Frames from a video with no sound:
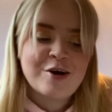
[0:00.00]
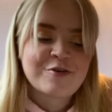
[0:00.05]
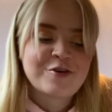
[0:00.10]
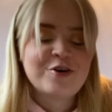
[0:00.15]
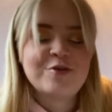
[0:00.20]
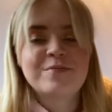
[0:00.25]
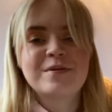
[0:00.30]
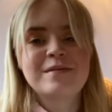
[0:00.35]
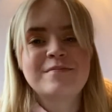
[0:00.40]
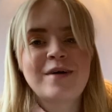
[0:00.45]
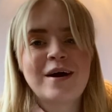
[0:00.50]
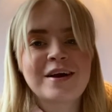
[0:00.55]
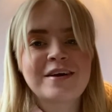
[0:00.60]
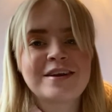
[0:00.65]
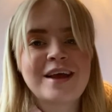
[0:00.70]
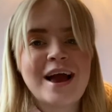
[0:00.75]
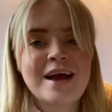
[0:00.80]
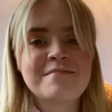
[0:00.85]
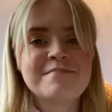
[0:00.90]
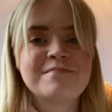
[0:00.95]
Call Me By Your
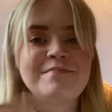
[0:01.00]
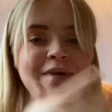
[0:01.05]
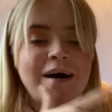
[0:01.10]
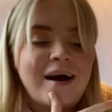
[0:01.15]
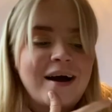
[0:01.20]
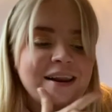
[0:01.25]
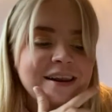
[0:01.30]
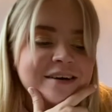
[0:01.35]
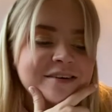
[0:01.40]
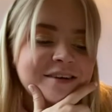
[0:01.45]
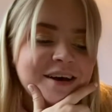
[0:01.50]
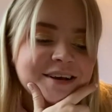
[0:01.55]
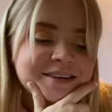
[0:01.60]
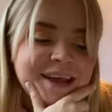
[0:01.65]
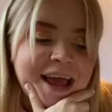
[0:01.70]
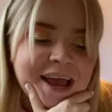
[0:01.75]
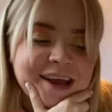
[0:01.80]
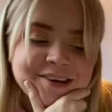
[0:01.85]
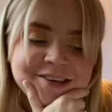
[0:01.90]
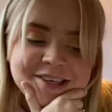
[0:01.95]
Name by Lil Nas
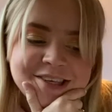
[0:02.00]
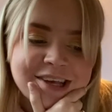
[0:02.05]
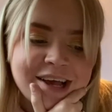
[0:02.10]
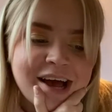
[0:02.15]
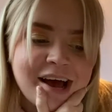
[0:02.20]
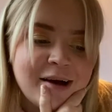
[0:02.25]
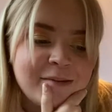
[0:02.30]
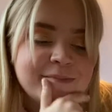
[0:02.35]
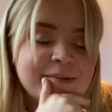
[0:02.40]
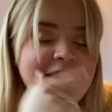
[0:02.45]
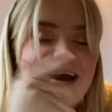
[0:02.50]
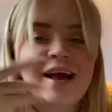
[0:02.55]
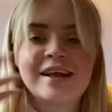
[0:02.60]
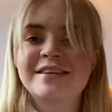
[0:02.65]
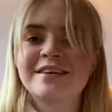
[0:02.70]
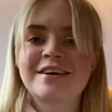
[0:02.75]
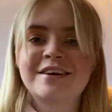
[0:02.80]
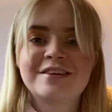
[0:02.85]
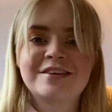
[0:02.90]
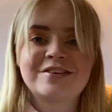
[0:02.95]
X. Um, it's
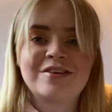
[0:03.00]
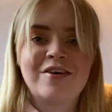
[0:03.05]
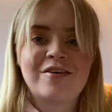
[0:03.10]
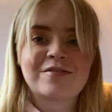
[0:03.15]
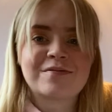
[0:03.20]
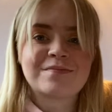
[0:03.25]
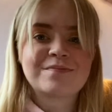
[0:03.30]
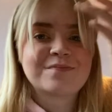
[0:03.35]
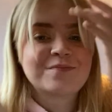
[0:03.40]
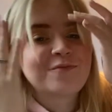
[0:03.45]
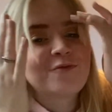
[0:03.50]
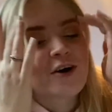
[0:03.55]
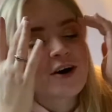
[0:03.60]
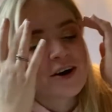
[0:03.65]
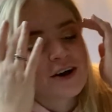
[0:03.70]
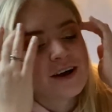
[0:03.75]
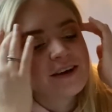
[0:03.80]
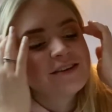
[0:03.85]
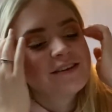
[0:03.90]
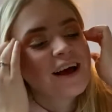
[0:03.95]
a good song, what
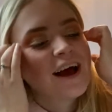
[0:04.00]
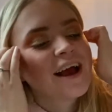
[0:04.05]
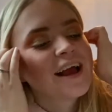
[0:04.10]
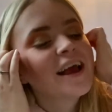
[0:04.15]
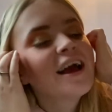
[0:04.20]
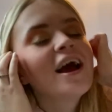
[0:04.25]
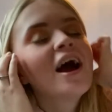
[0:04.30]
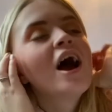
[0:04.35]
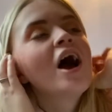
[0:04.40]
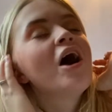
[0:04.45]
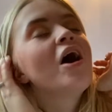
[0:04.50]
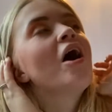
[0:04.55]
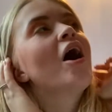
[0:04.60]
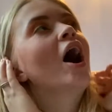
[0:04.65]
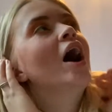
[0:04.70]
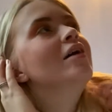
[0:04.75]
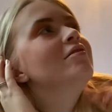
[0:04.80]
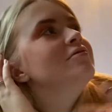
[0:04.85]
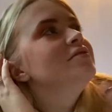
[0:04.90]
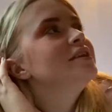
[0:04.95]
can I say?
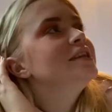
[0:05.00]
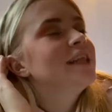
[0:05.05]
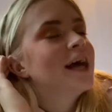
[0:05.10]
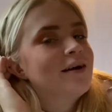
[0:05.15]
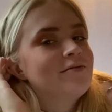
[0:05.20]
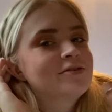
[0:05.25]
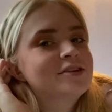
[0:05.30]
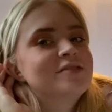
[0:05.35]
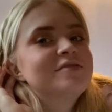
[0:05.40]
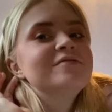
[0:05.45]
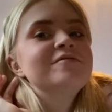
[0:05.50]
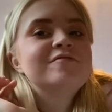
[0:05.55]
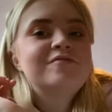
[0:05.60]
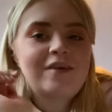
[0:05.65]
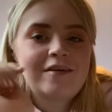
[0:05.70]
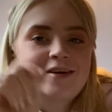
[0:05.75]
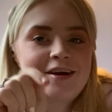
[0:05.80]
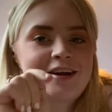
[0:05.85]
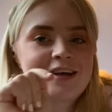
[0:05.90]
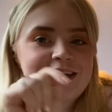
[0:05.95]
Oh, that was
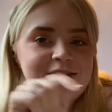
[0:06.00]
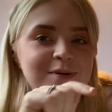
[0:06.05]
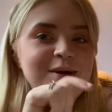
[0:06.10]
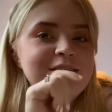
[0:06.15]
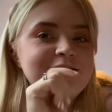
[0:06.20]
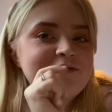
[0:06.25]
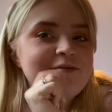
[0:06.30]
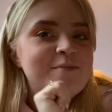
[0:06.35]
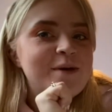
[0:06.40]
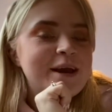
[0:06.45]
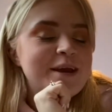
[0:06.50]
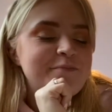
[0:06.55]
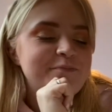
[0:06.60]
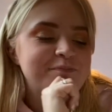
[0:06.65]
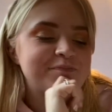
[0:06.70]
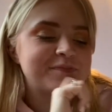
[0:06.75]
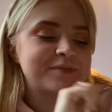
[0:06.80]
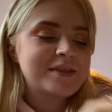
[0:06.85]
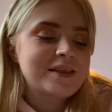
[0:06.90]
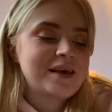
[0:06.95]
very unexpected for me.
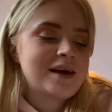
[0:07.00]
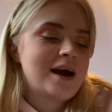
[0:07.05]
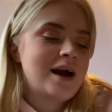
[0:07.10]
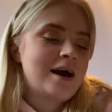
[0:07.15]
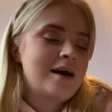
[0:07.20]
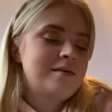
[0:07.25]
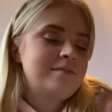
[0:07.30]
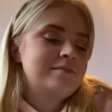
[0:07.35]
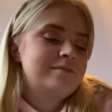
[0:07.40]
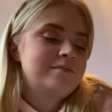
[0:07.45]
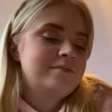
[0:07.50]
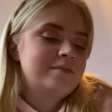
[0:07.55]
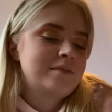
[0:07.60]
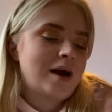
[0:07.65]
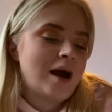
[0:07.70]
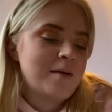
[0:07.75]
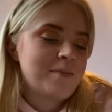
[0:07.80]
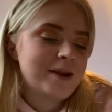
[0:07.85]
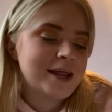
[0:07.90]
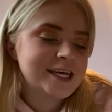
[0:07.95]
Um,
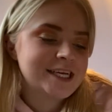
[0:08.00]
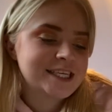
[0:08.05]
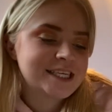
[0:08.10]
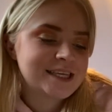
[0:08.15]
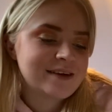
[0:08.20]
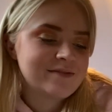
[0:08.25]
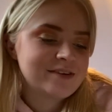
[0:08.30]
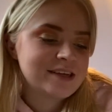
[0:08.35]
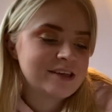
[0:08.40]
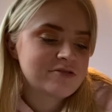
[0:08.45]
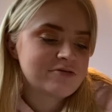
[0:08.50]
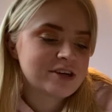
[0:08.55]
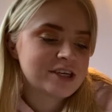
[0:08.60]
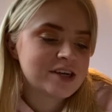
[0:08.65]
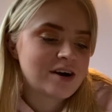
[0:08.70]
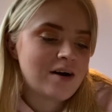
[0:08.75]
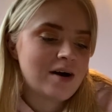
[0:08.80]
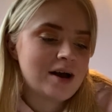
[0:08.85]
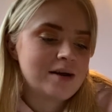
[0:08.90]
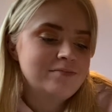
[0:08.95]
I played it seventy-three
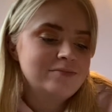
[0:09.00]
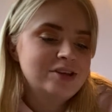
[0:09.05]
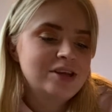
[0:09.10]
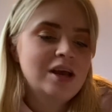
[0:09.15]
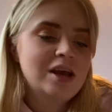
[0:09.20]
times,